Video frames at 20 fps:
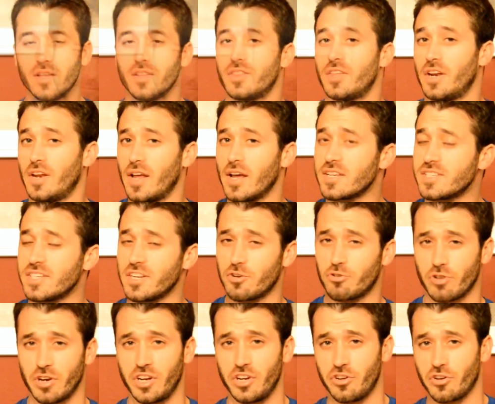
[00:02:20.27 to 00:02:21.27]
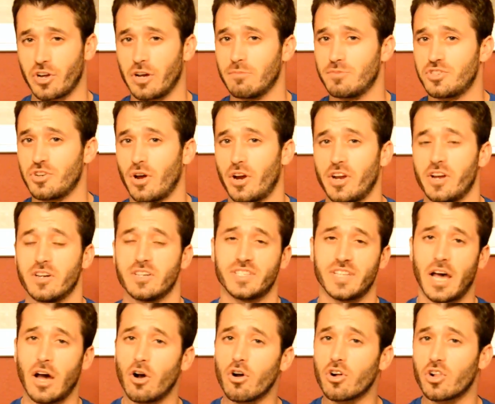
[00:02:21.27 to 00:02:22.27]
The next ingredient you come to on here is
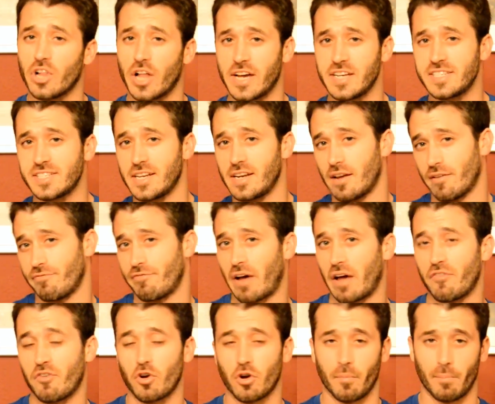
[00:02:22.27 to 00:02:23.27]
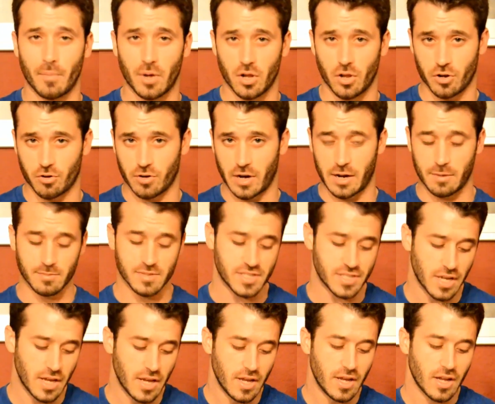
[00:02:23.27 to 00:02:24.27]
L-Glycine at 500 milligrams.
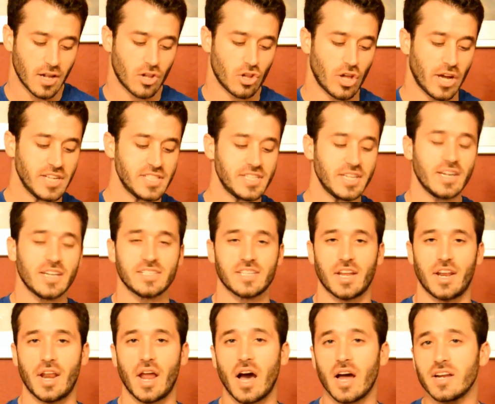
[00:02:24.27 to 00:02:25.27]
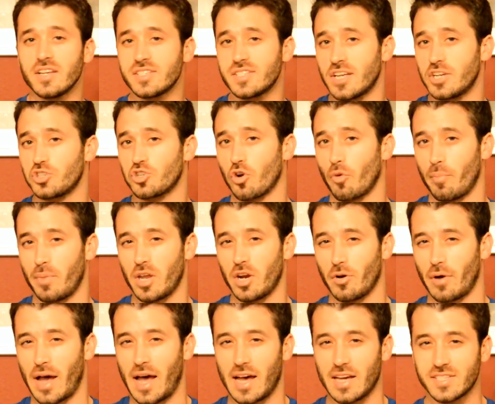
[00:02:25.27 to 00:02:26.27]
Glycine is a non-essential amino
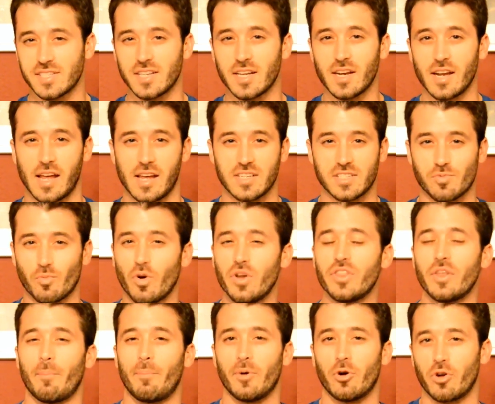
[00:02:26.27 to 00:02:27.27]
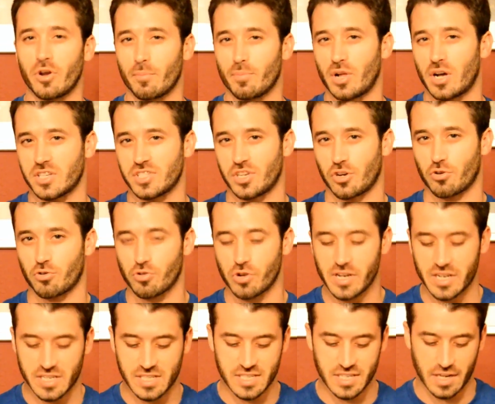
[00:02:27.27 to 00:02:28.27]
acid and is one of the building blocks of
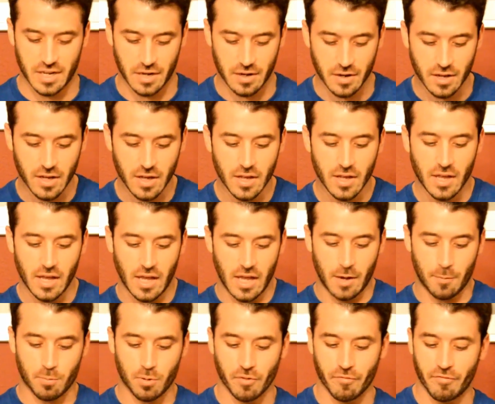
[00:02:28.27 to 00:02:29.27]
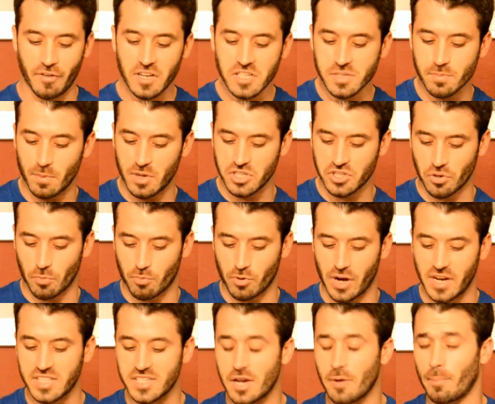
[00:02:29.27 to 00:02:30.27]
creatine. It prevents muscle
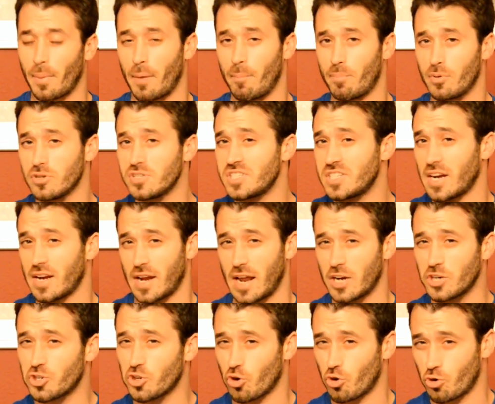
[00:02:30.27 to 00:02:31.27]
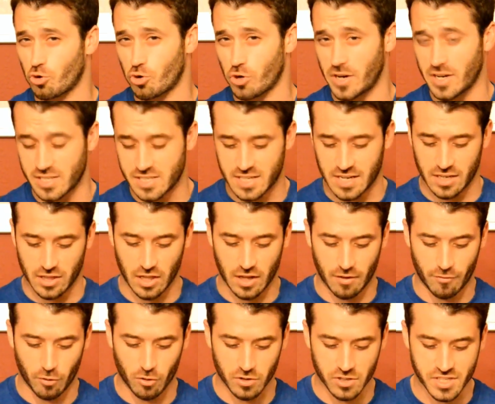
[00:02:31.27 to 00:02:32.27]
breakdown by boosting natural creatine
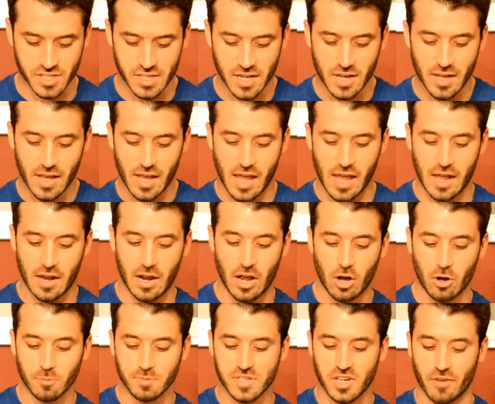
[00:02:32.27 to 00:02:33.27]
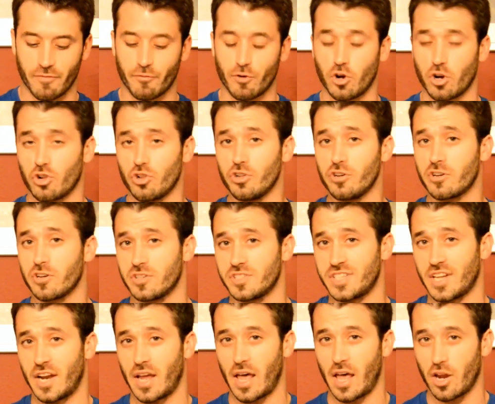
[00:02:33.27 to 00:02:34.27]
levels and helps convert glucose
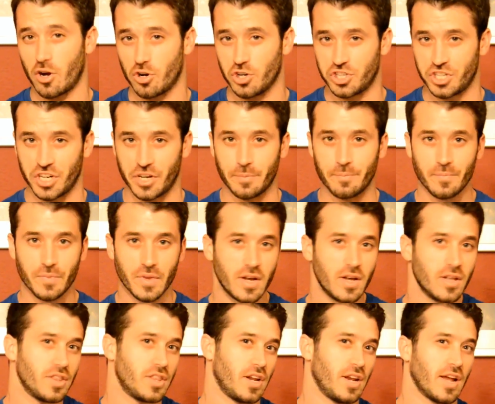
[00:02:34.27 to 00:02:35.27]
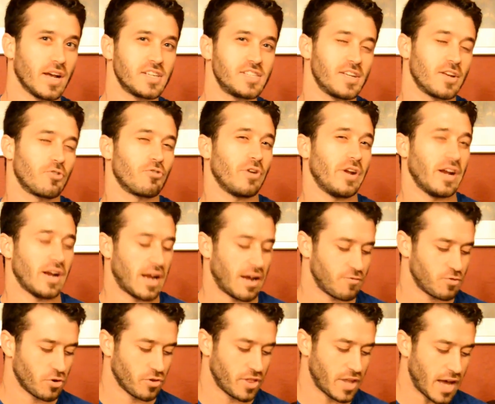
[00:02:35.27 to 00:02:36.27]
into energy. The next ingredient
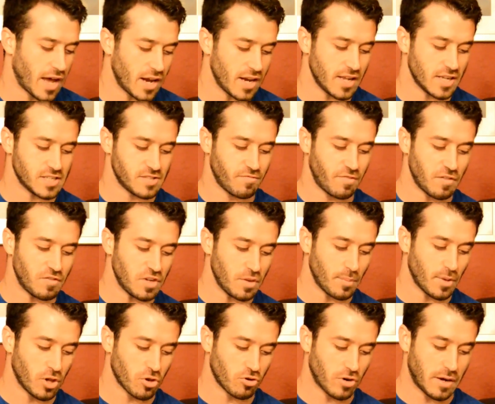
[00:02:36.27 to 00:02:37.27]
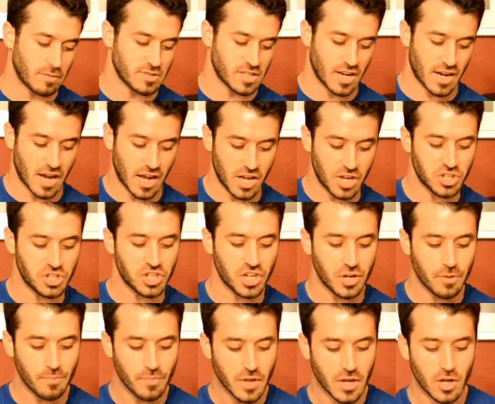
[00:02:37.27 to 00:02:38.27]
after that is 50 milligrams of
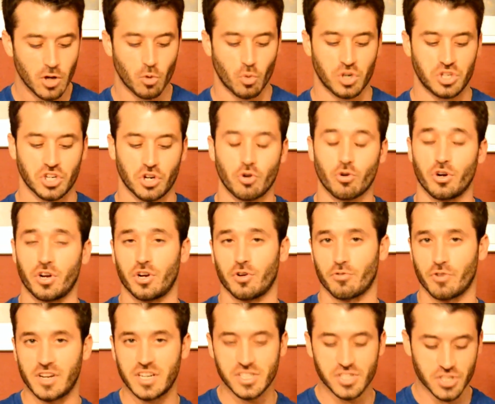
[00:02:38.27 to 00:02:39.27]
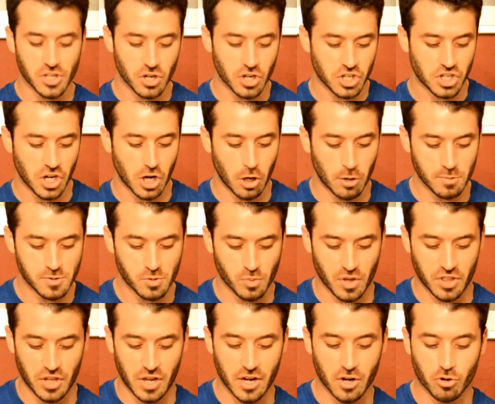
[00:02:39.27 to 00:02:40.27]
niacin, which according to research helps
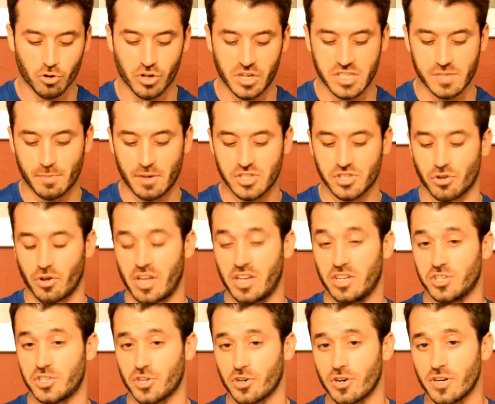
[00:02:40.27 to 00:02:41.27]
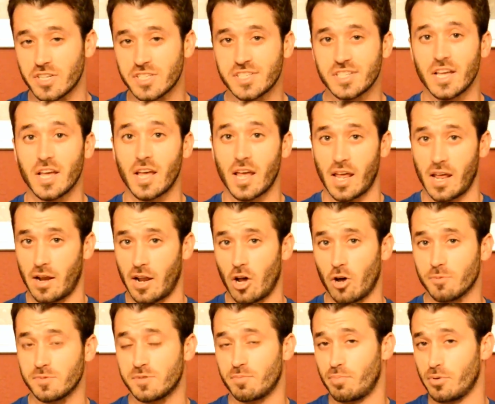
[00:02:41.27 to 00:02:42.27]
with increased muscle endurance and
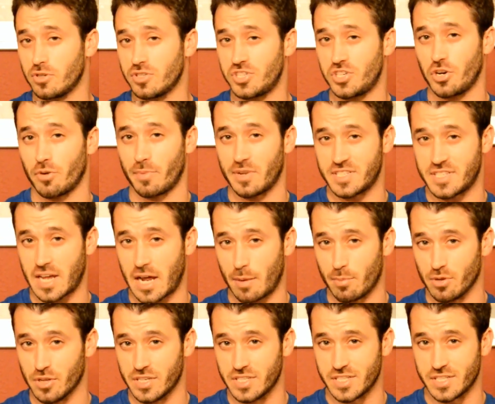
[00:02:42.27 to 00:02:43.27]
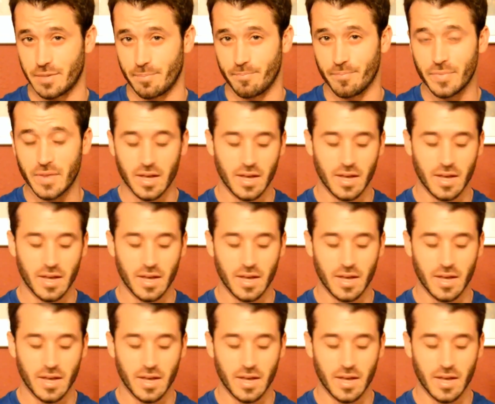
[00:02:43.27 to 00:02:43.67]
helps boost your metabolism.